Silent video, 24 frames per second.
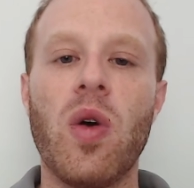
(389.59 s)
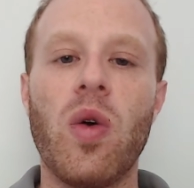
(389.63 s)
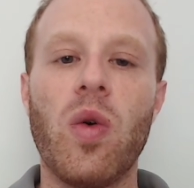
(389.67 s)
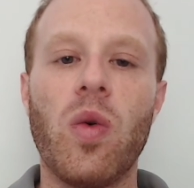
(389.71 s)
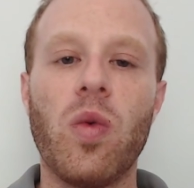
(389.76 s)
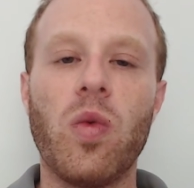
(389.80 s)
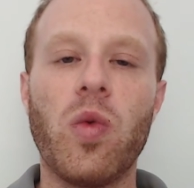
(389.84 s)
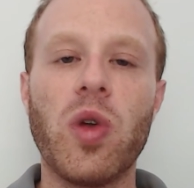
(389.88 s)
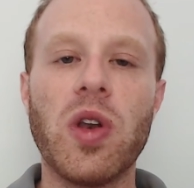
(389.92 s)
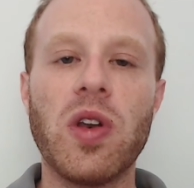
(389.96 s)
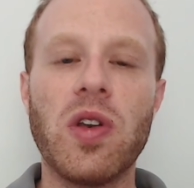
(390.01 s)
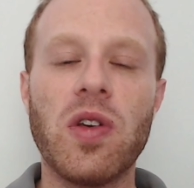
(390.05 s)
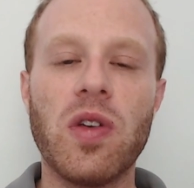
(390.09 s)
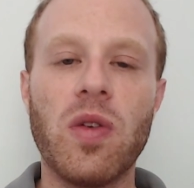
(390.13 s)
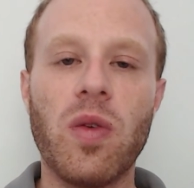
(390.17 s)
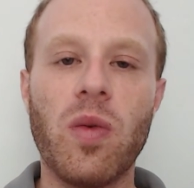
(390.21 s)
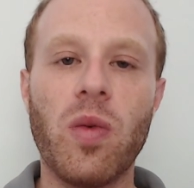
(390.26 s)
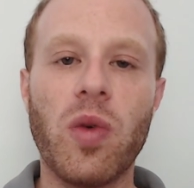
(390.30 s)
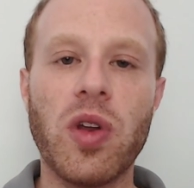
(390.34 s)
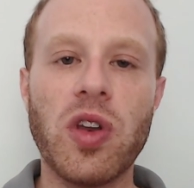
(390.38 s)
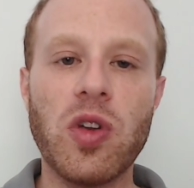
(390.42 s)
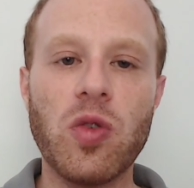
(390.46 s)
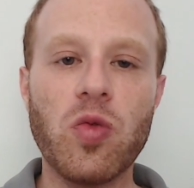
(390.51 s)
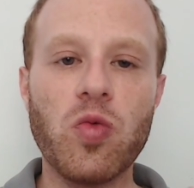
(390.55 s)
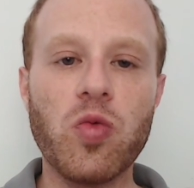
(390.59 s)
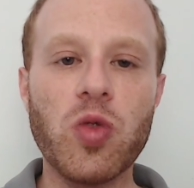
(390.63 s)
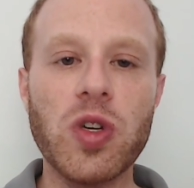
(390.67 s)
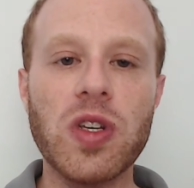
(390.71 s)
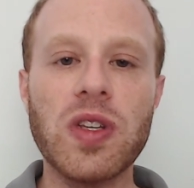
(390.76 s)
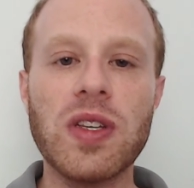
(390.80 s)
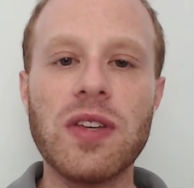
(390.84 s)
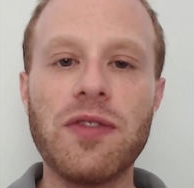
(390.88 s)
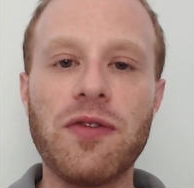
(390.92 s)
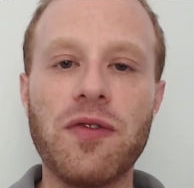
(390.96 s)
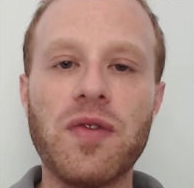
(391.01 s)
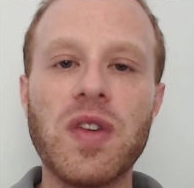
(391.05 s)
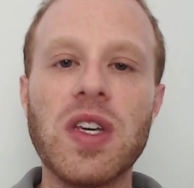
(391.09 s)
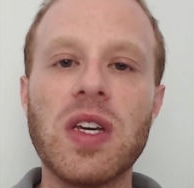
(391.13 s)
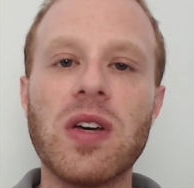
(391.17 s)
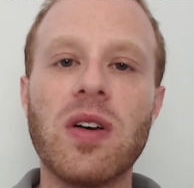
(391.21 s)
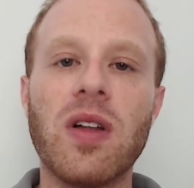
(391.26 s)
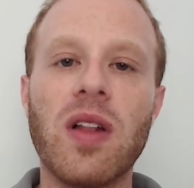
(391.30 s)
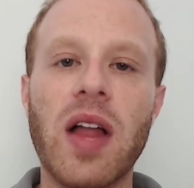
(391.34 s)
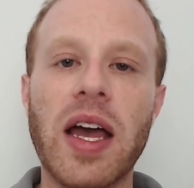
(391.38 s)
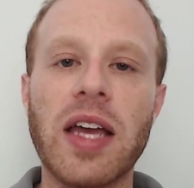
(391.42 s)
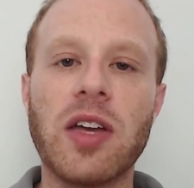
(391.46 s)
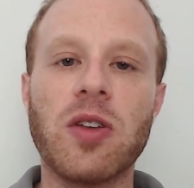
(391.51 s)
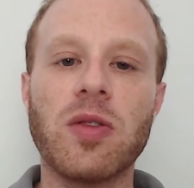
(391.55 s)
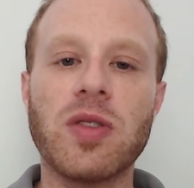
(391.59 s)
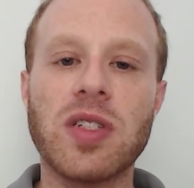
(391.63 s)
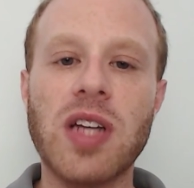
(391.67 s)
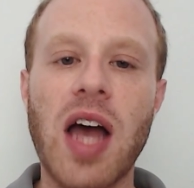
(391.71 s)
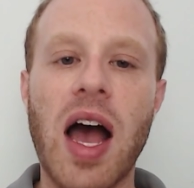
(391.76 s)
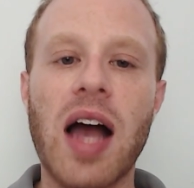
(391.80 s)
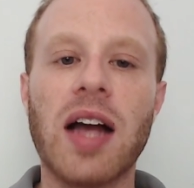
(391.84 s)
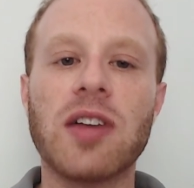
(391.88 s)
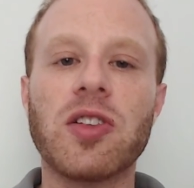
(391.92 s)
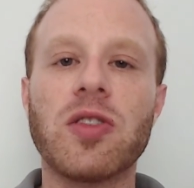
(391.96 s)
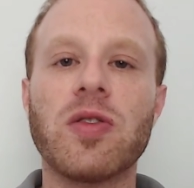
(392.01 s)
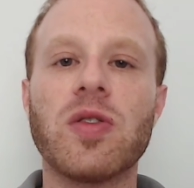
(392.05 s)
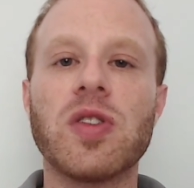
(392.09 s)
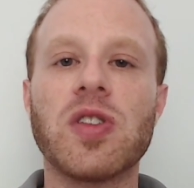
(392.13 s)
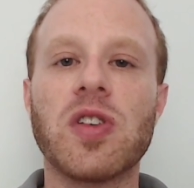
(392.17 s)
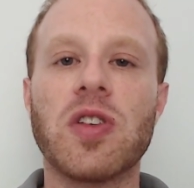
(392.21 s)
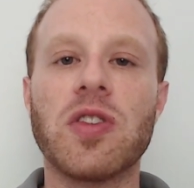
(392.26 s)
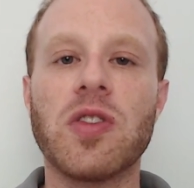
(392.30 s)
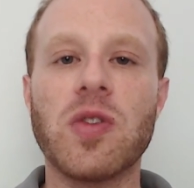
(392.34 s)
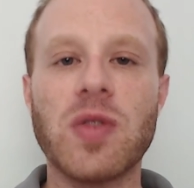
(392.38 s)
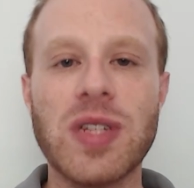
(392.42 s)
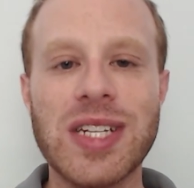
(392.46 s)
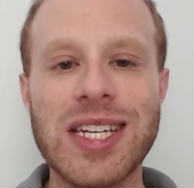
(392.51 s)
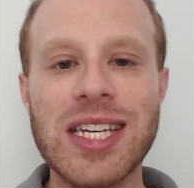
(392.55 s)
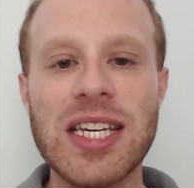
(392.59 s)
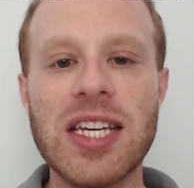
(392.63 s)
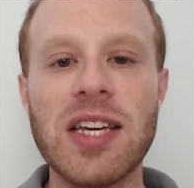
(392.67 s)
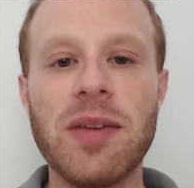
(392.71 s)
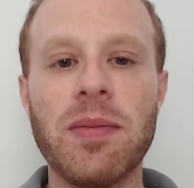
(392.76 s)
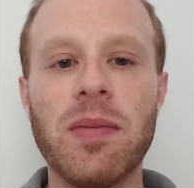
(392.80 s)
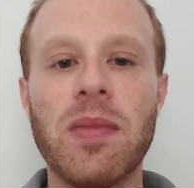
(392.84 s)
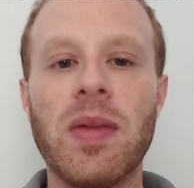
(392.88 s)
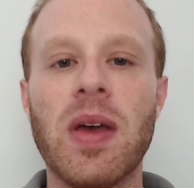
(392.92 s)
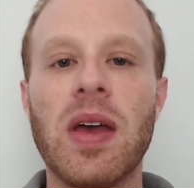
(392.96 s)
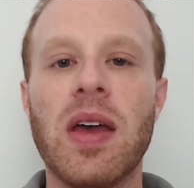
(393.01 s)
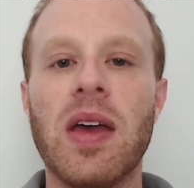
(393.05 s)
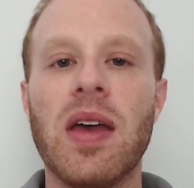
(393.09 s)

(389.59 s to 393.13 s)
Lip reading: When you really feel like your doctor is on your team,